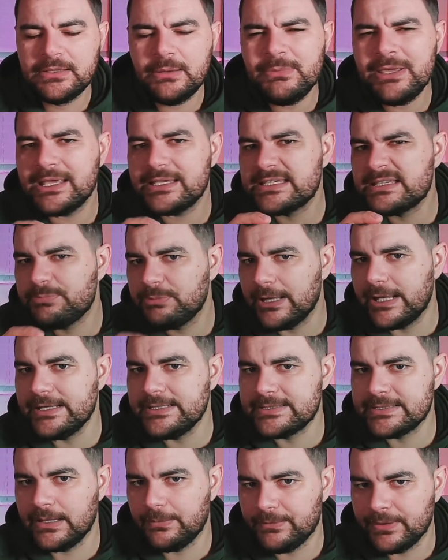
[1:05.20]
Let me
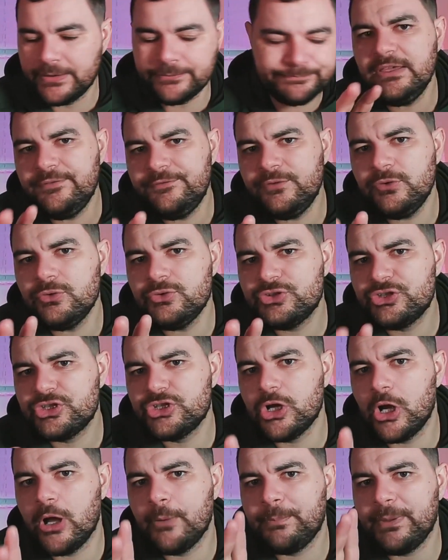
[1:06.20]
explain something. If you
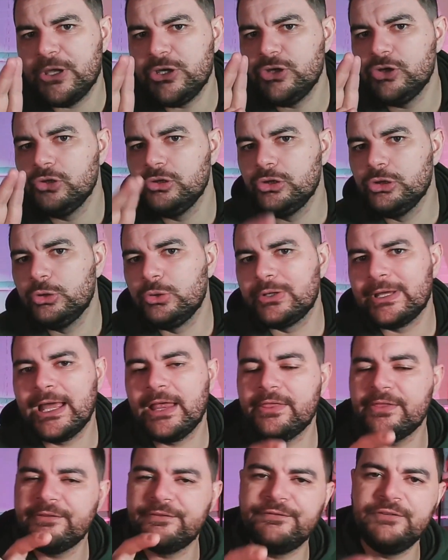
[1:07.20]
stop and you look
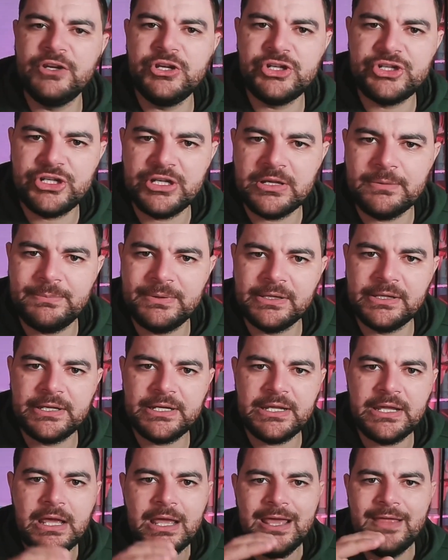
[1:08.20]
at the finishing ability